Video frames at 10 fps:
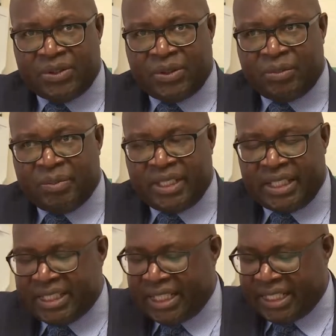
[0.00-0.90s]
or being a
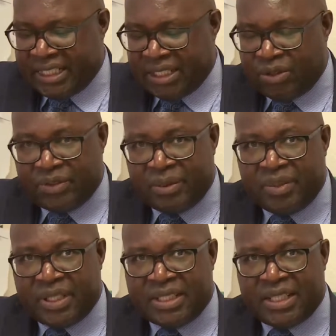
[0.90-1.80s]
director of a
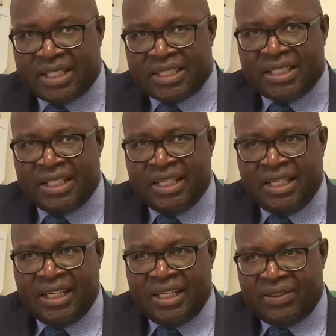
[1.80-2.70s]
business.
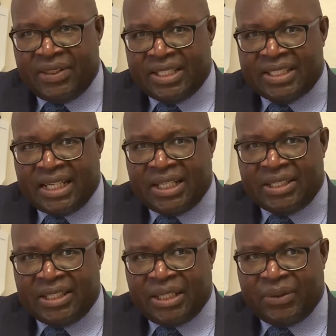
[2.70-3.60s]
There's
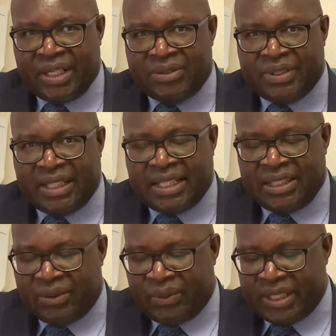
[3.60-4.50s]
however
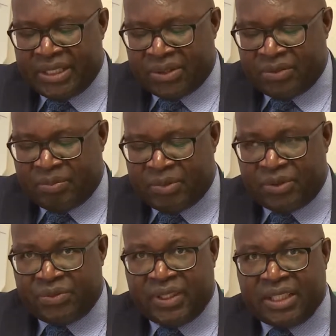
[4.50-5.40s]
other ways of
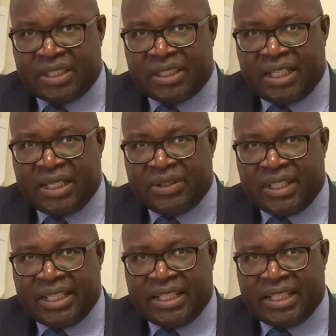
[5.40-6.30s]
proving the
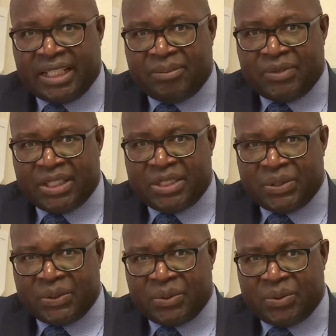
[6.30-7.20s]
income that
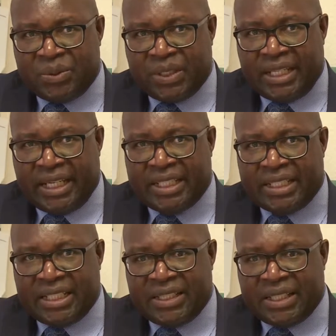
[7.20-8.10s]
you earn
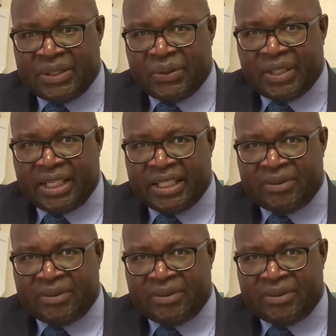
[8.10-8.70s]
in the UK.